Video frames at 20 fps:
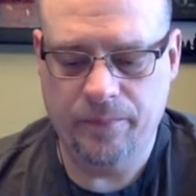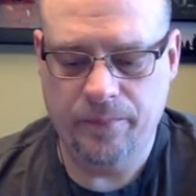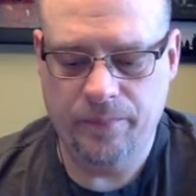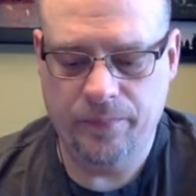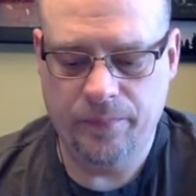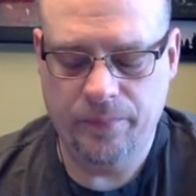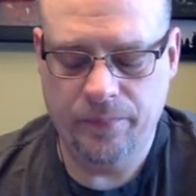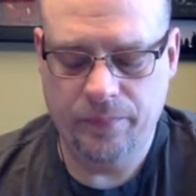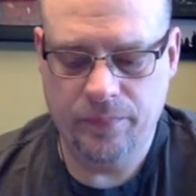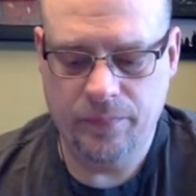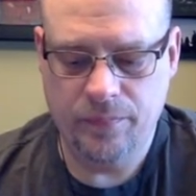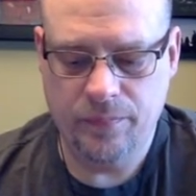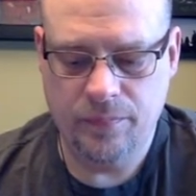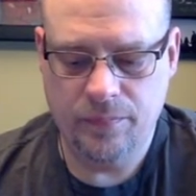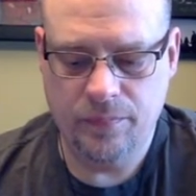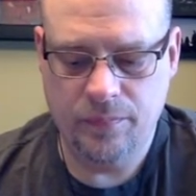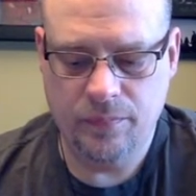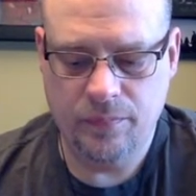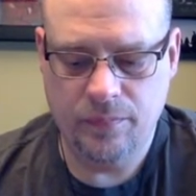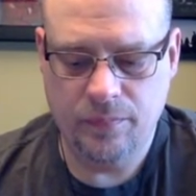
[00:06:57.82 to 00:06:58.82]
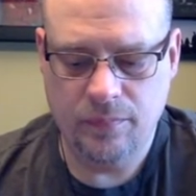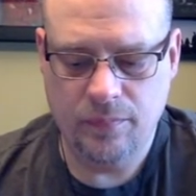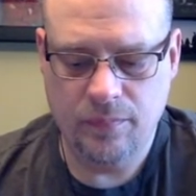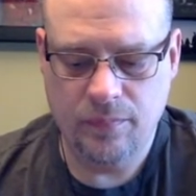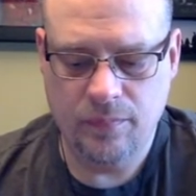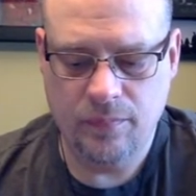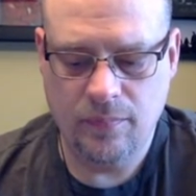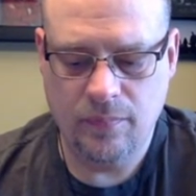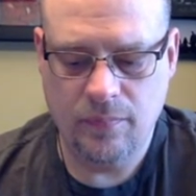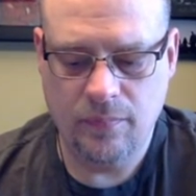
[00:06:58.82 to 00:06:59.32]

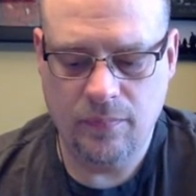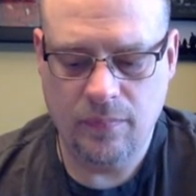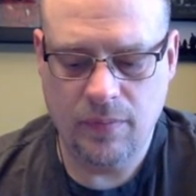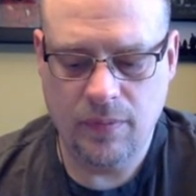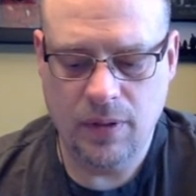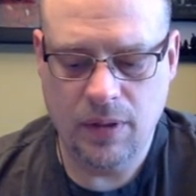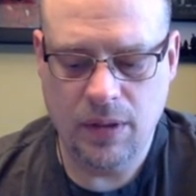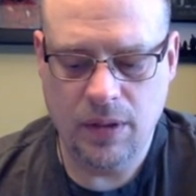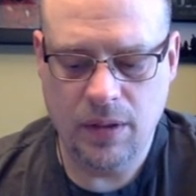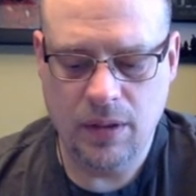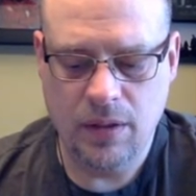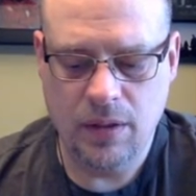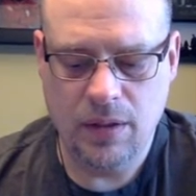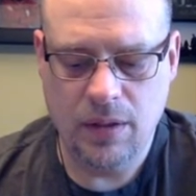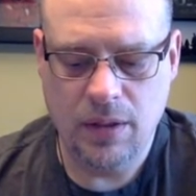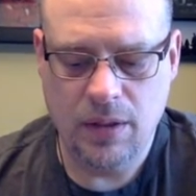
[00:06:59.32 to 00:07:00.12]
(silence)